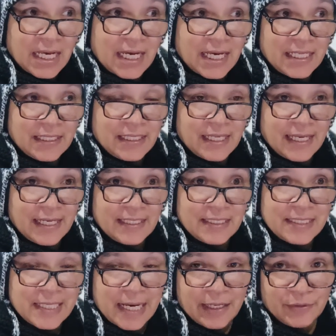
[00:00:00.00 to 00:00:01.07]
And then
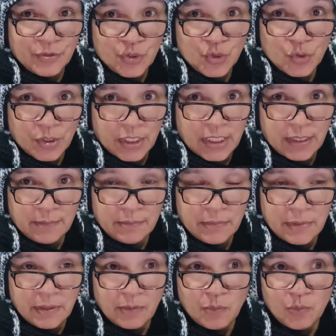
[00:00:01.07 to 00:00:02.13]

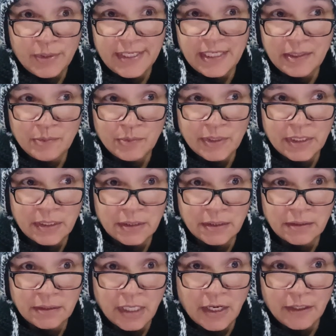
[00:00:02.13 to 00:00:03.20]
downstream, we
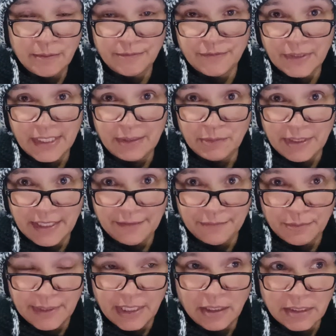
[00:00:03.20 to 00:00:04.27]
will hopefully,
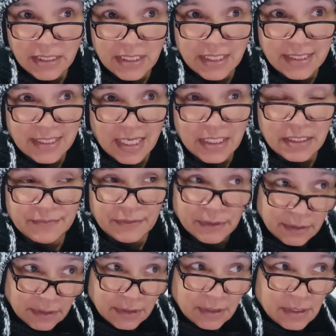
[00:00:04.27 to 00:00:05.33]
if we are
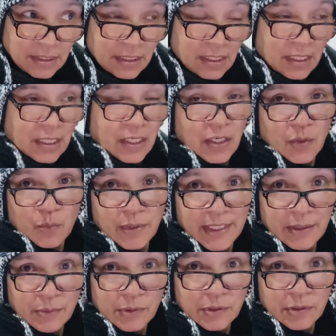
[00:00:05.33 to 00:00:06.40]
successful,
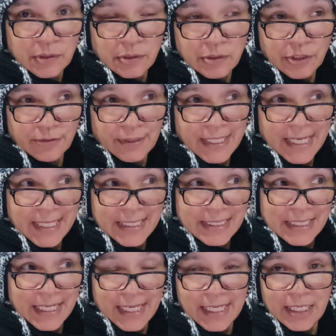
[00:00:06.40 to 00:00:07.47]
we will
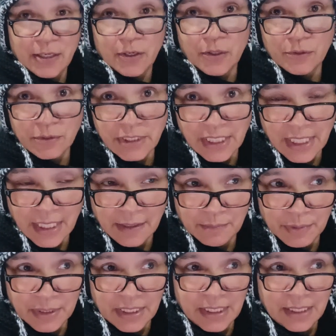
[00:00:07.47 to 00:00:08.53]
create a holding
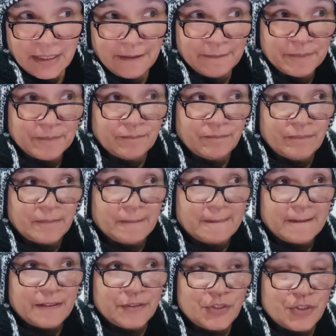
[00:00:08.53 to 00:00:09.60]
company
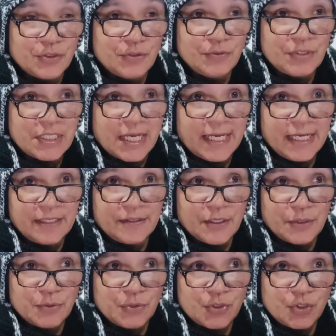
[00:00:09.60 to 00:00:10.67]
to take
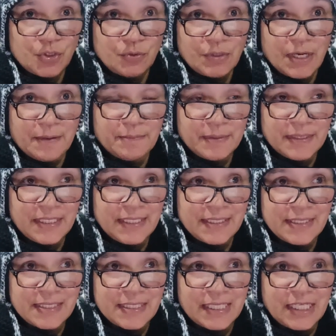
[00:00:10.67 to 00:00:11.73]
those 2
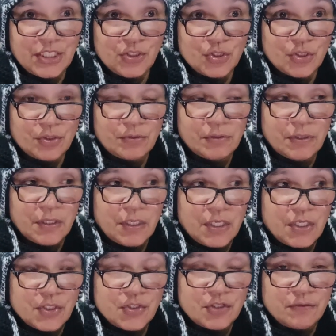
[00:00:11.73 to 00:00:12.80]
companies into.
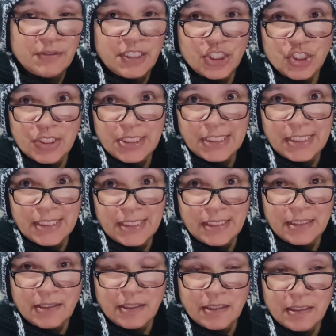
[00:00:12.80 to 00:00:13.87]
So initially,